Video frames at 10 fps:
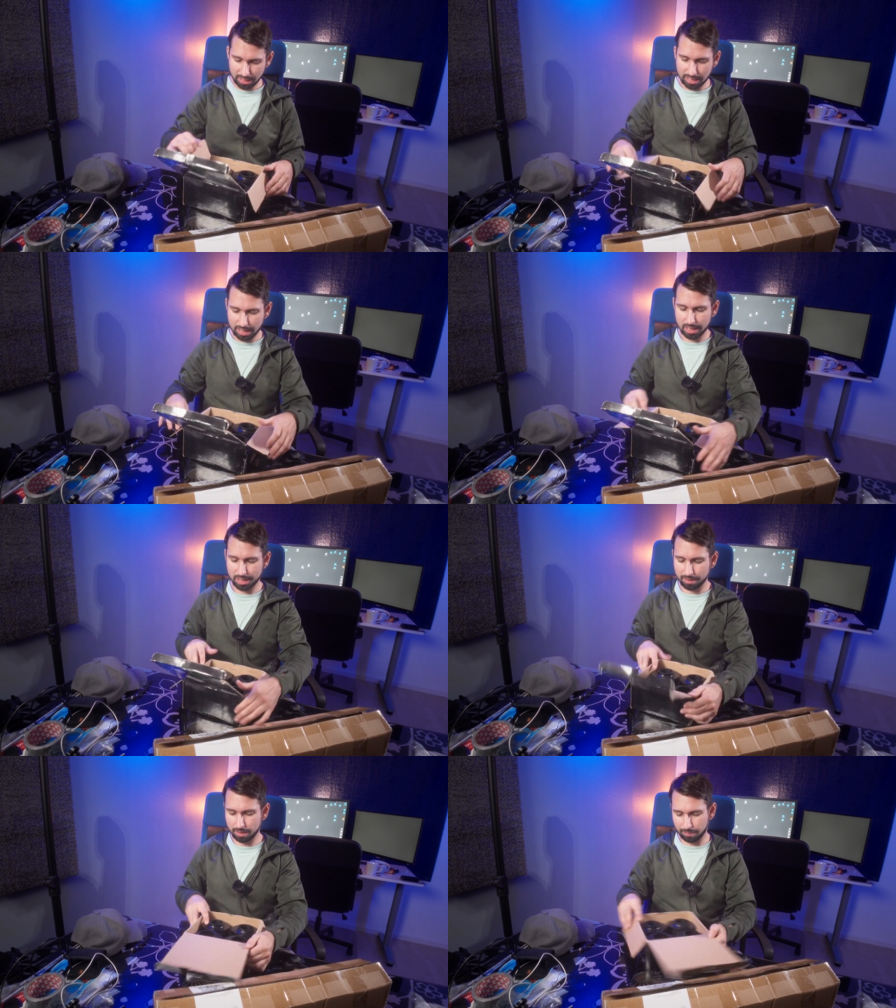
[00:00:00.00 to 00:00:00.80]

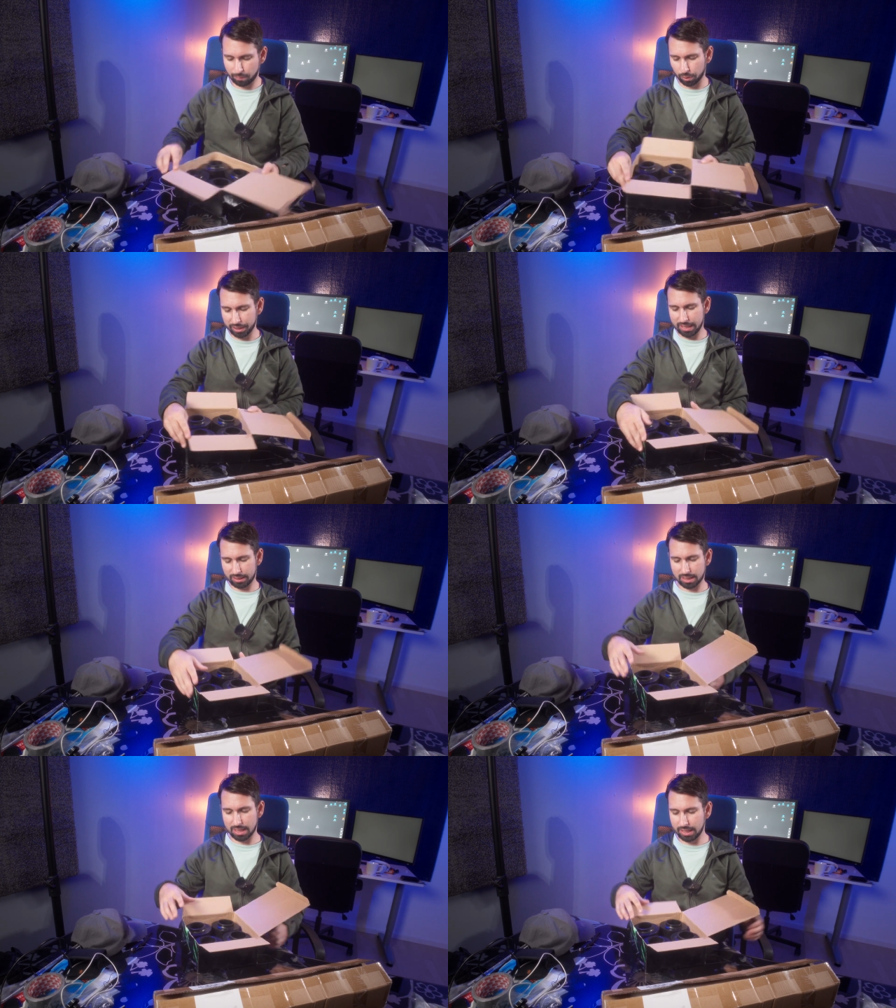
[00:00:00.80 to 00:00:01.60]
And for
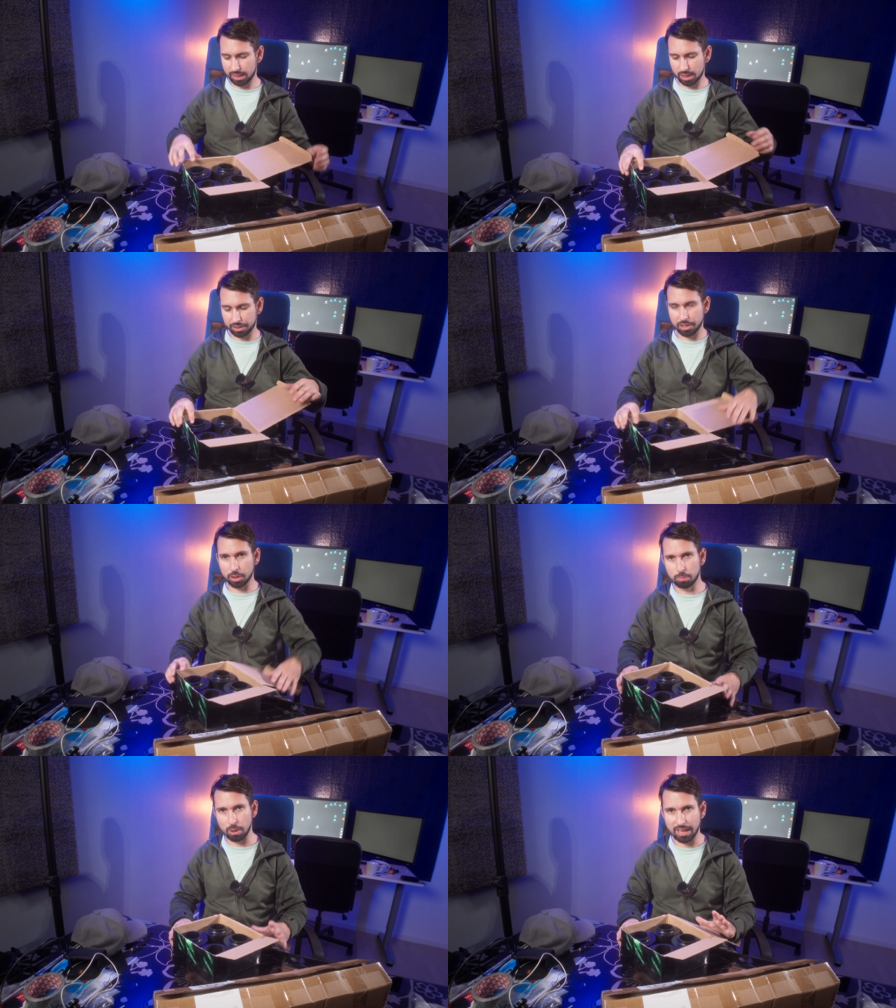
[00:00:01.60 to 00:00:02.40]
that I got a
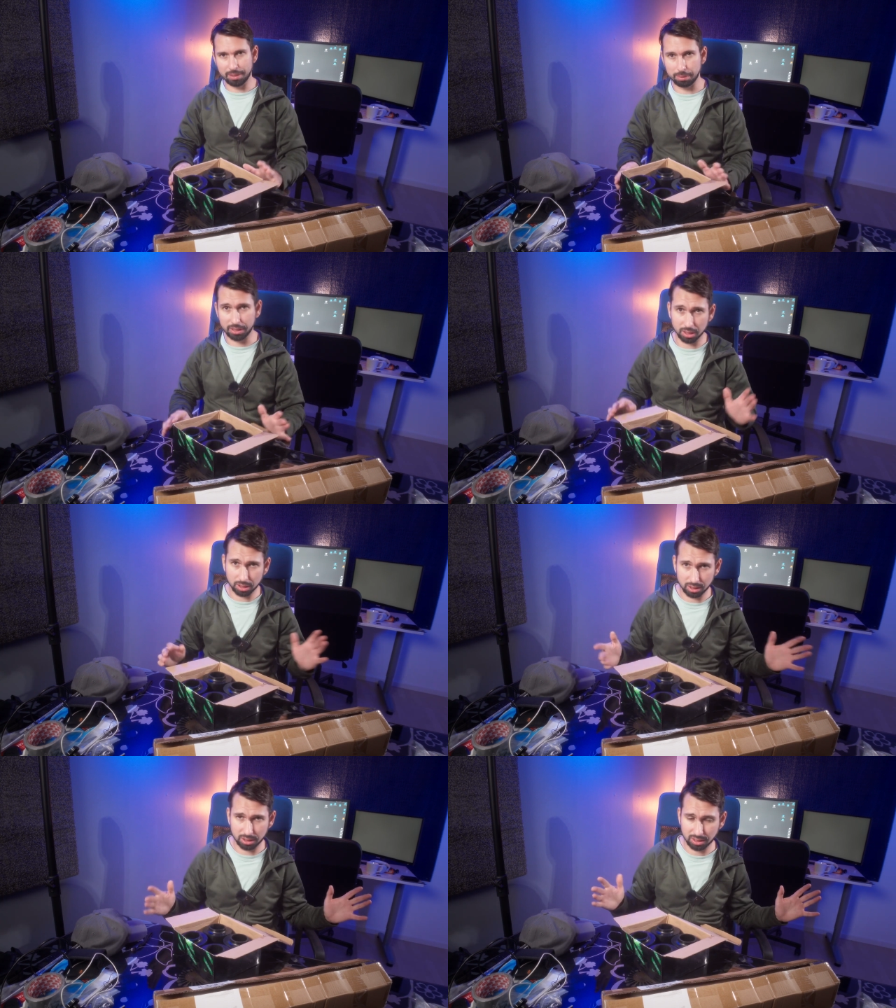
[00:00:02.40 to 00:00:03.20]
no brand
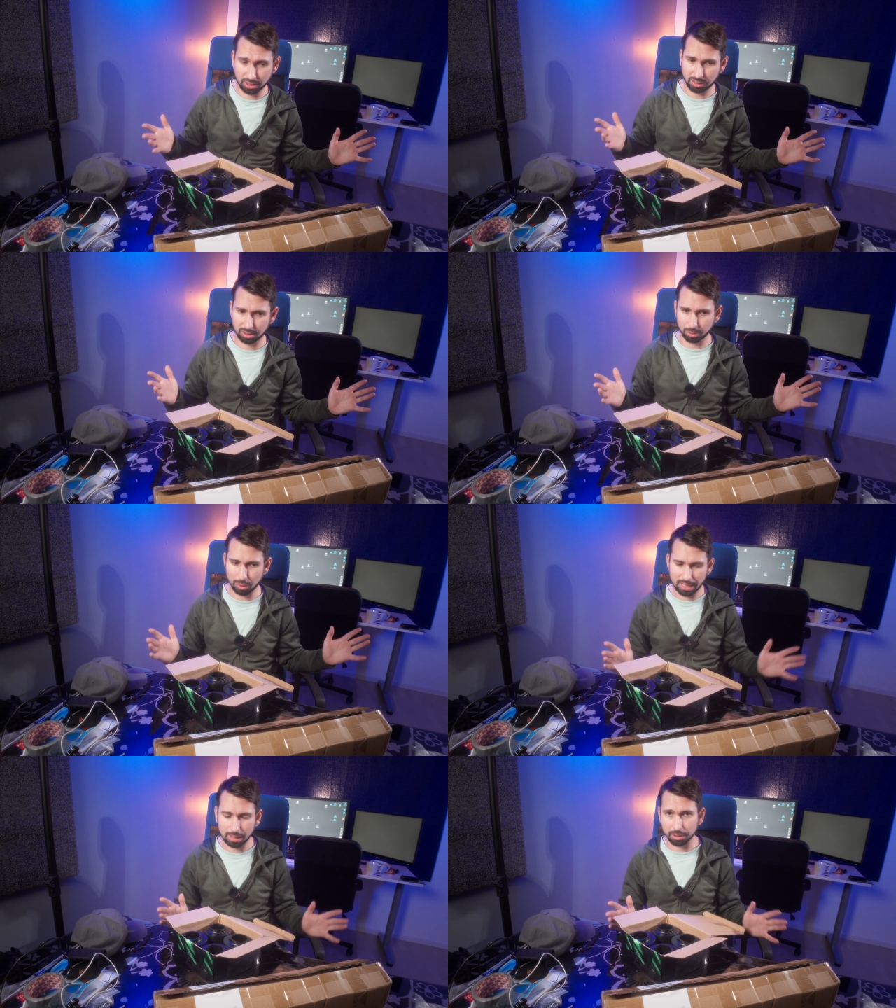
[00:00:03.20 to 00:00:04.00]
because,
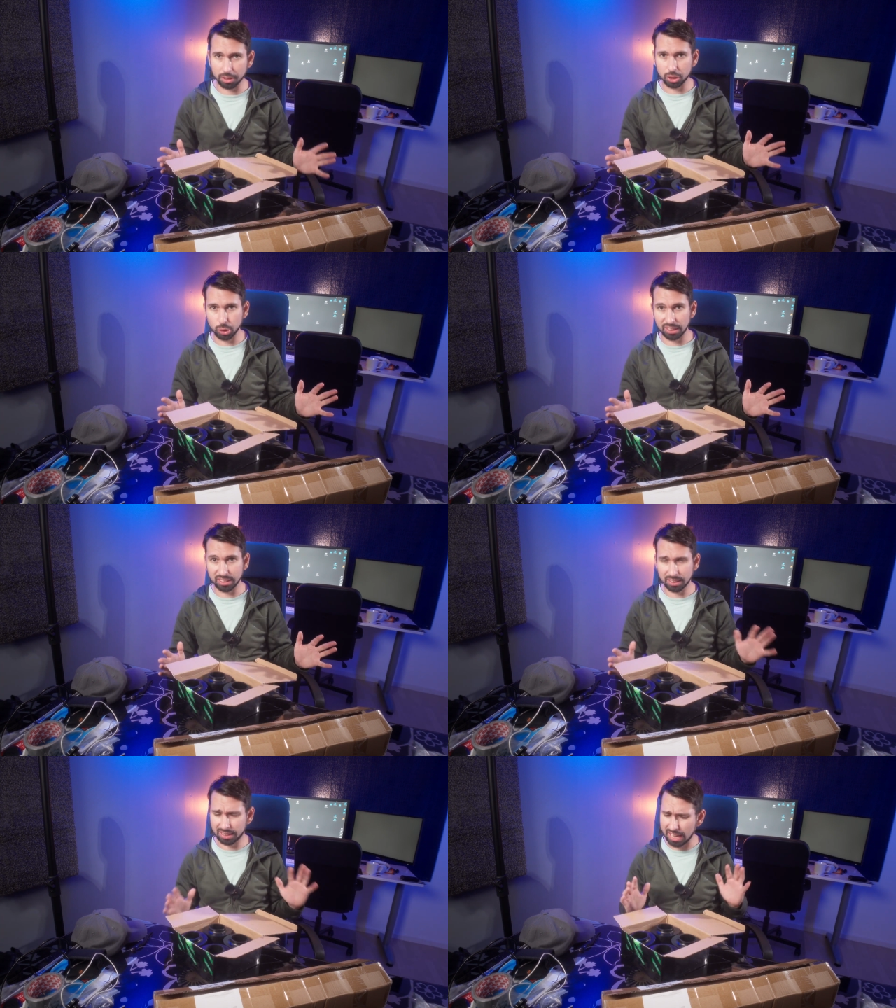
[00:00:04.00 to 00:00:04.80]
well, I'm gonna do
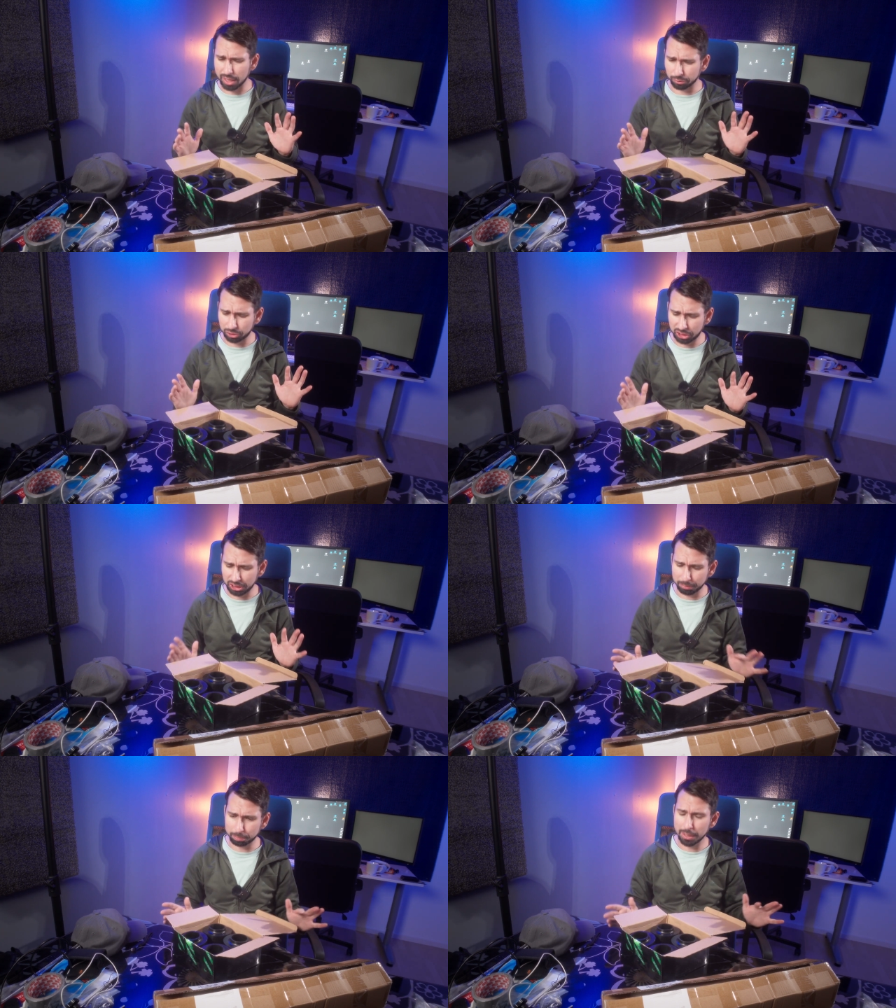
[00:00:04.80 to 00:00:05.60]
this kind of
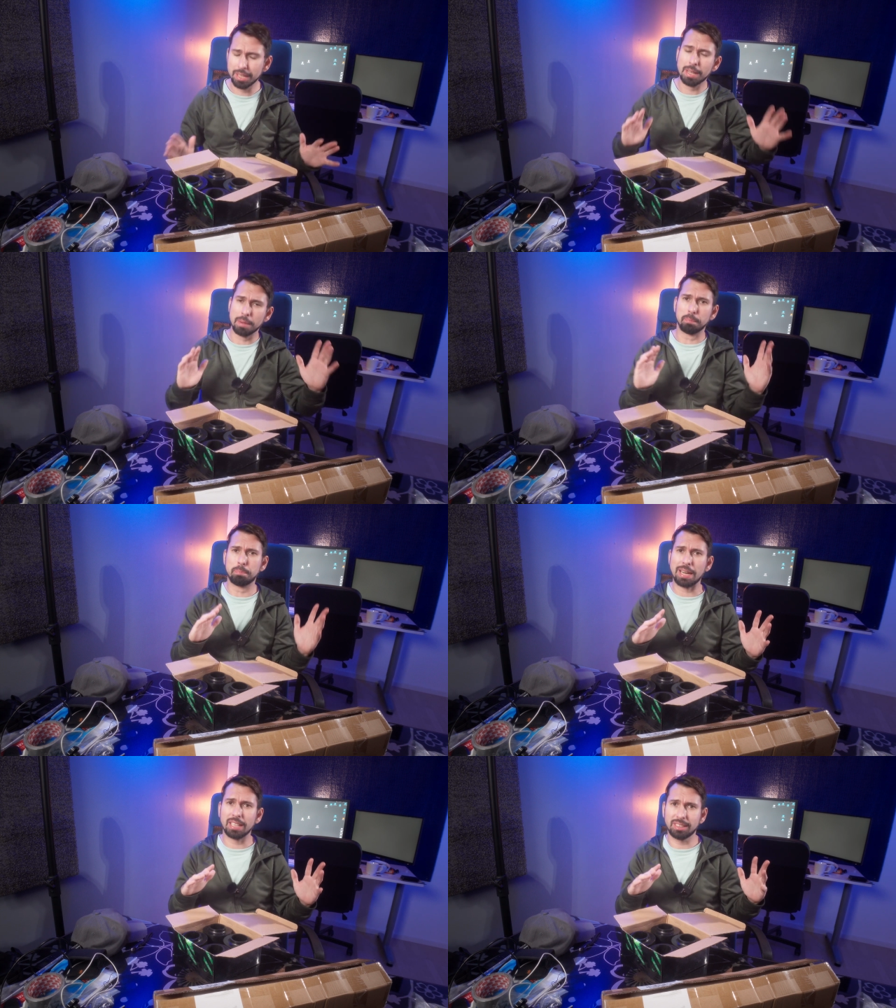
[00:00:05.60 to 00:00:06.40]
cheap,
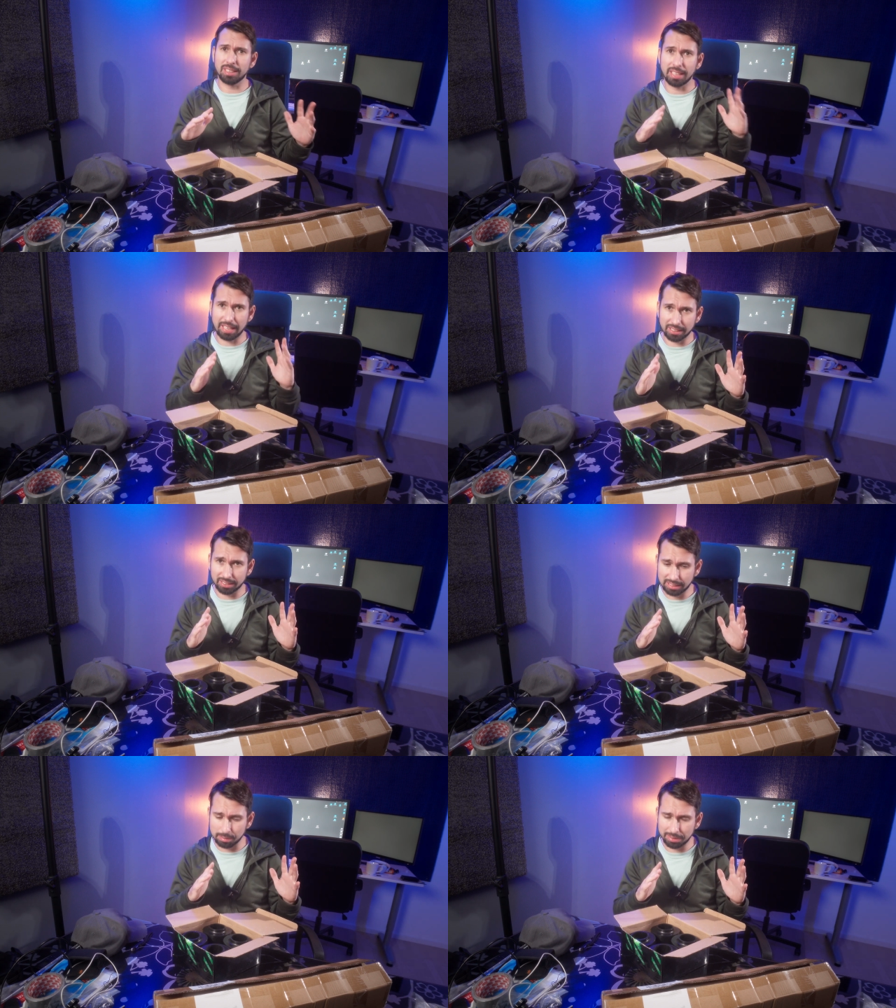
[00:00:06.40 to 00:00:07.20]
but at the
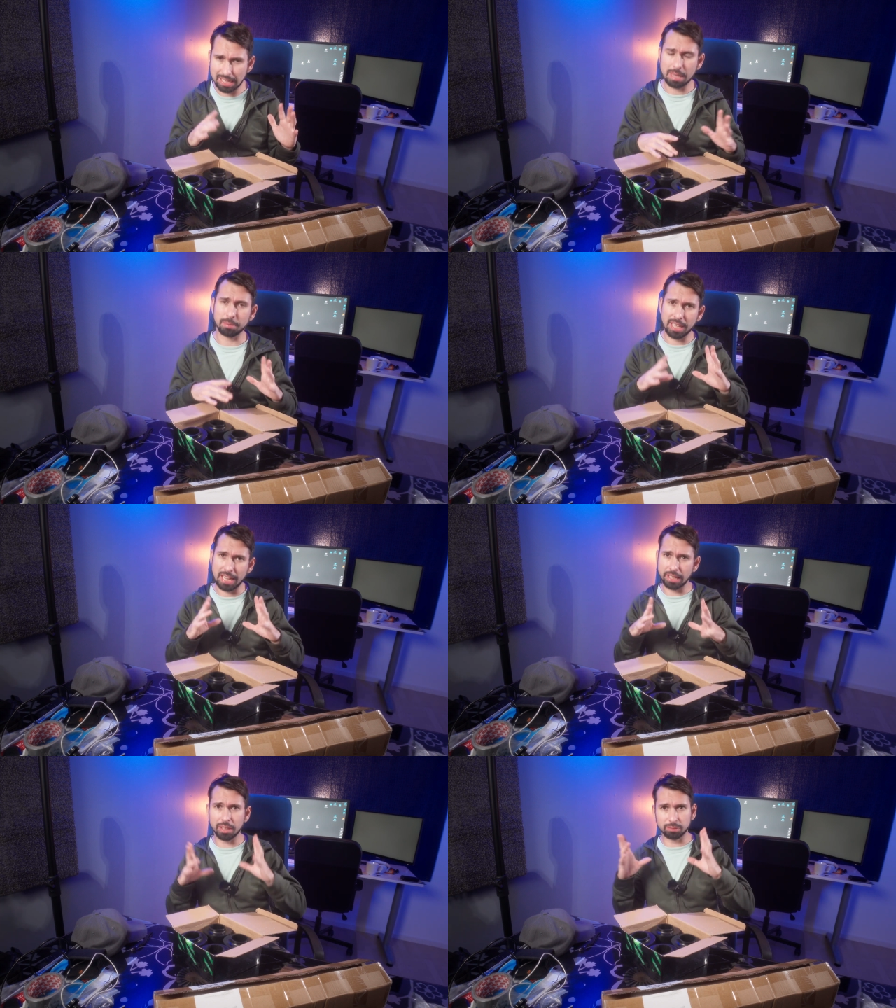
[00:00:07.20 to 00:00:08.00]
same time
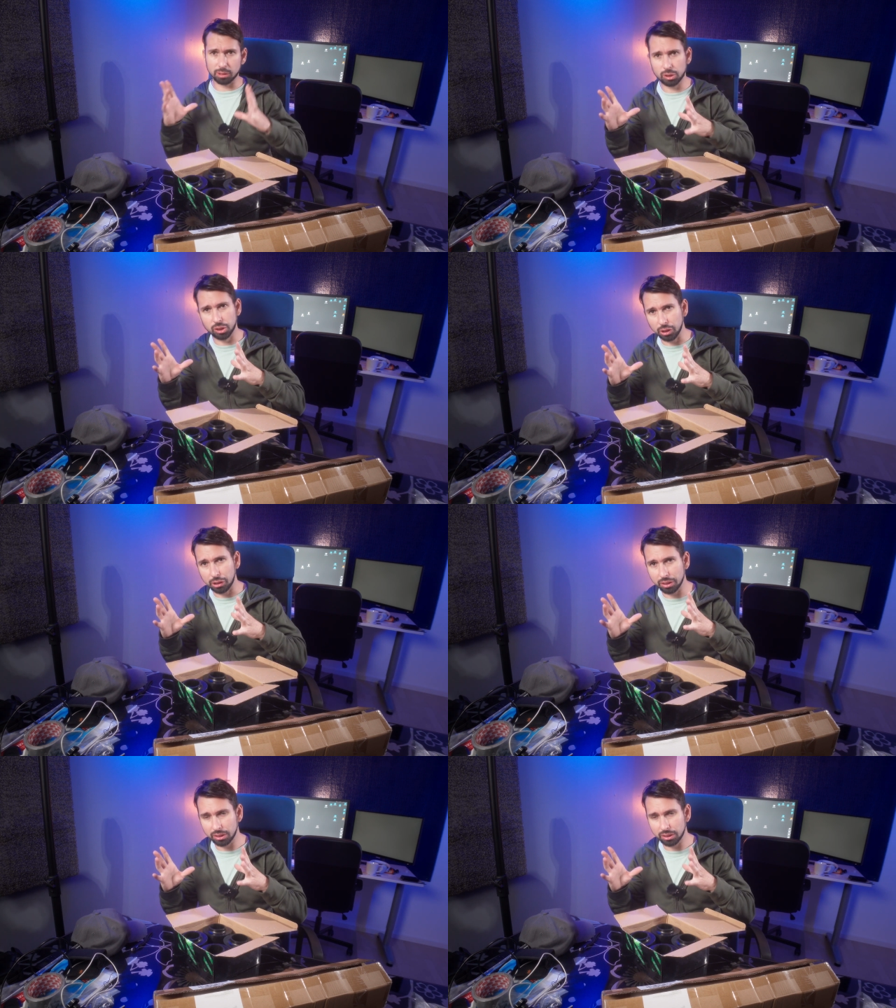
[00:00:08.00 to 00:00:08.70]
kind of good.